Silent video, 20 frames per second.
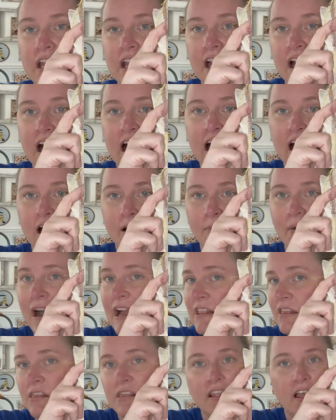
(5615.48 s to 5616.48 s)
I
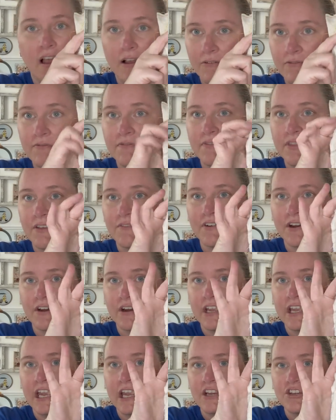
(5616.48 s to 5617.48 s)
love the
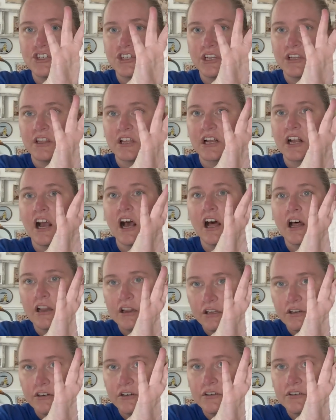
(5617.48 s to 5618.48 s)
variegation, the
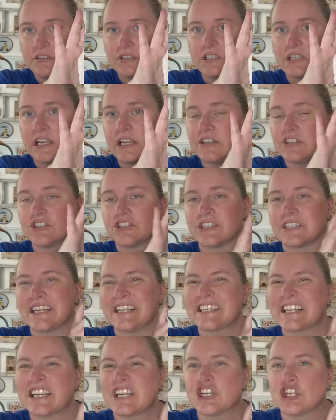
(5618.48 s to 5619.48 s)
colors.
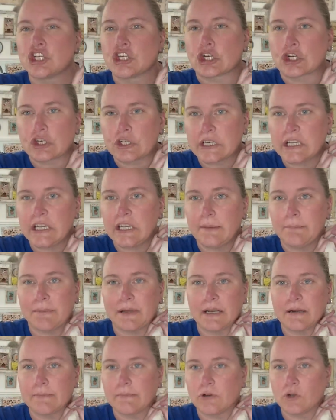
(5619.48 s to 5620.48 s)
It's like dirty
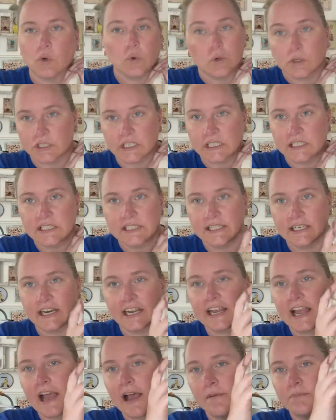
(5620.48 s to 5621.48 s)
but gorgeous, and
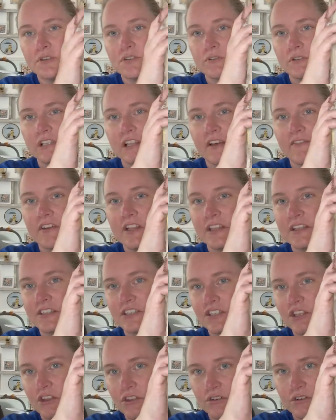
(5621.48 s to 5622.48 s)
I absolutely love it. And this
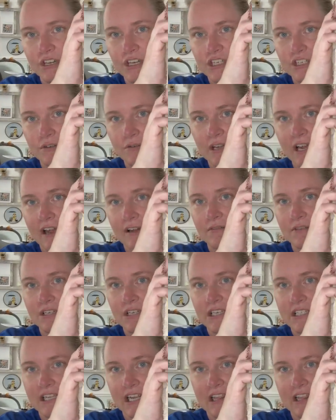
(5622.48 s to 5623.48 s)
is 32 count
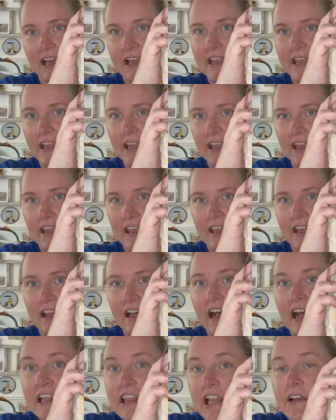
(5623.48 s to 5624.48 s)
because I
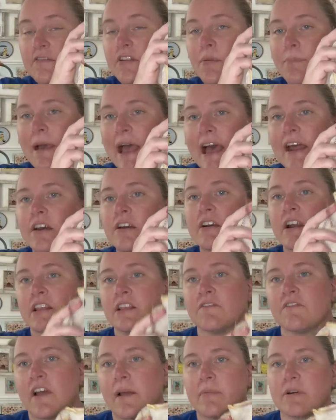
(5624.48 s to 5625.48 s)
love the pattern and
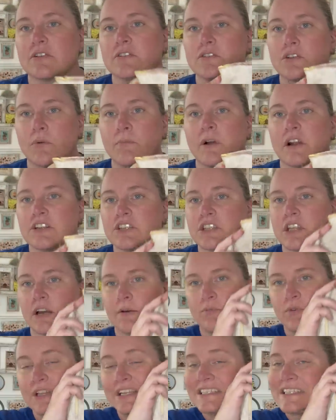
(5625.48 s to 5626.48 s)
the fabric so much that
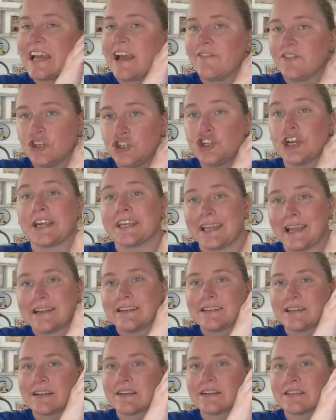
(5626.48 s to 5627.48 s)
I'm willing to have a
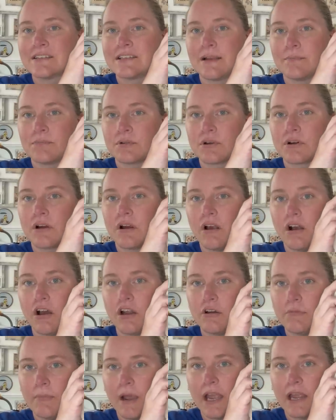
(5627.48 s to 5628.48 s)
gigantic sampler
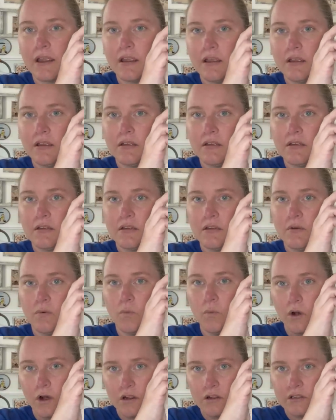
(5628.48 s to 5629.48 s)
on my
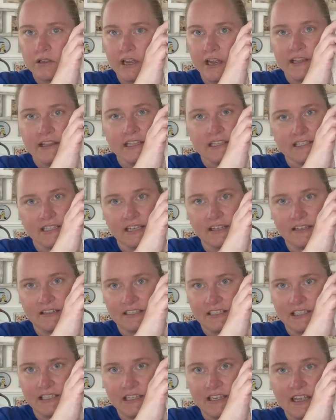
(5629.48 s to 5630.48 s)
wall. And this
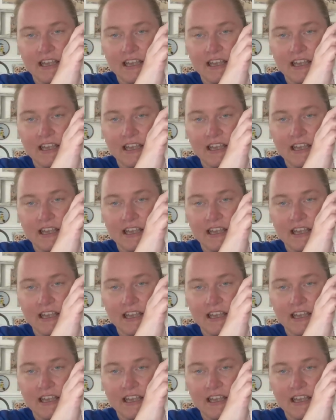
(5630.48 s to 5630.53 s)
is,